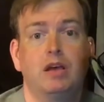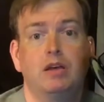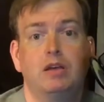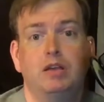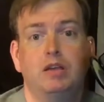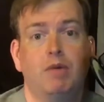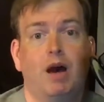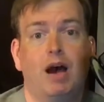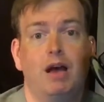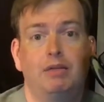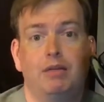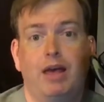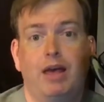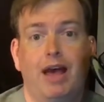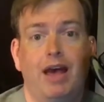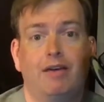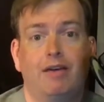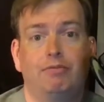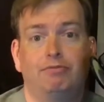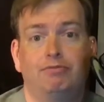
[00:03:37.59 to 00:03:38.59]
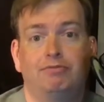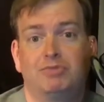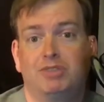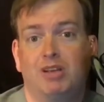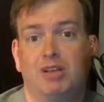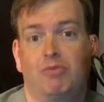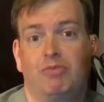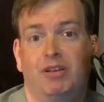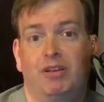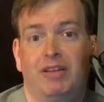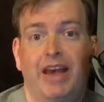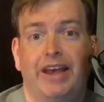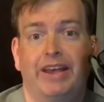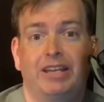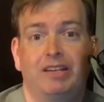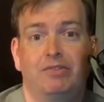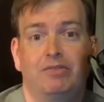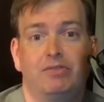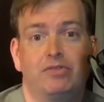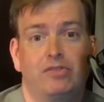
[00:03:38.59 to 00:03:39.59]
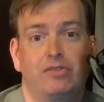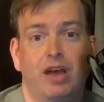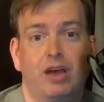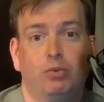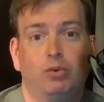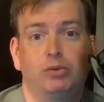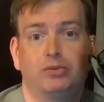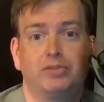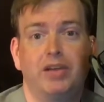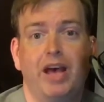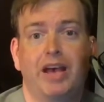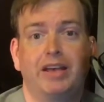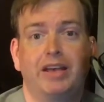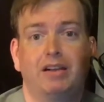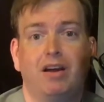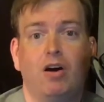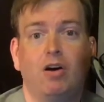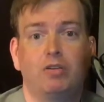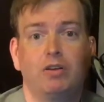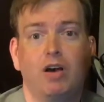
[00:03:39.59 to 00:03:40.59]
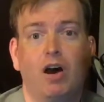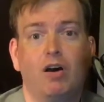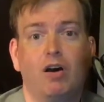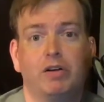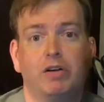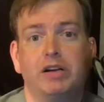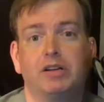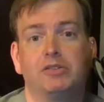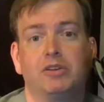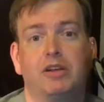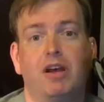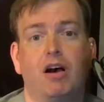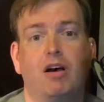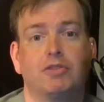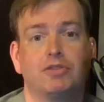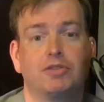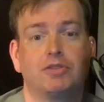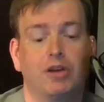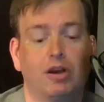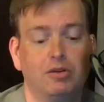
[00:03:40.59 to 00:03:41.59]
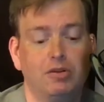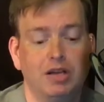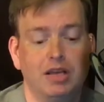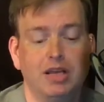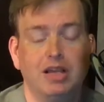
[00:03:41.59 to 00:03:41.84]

You might have something negative to say. We'll take it all, y'all, here on the Y'all Show.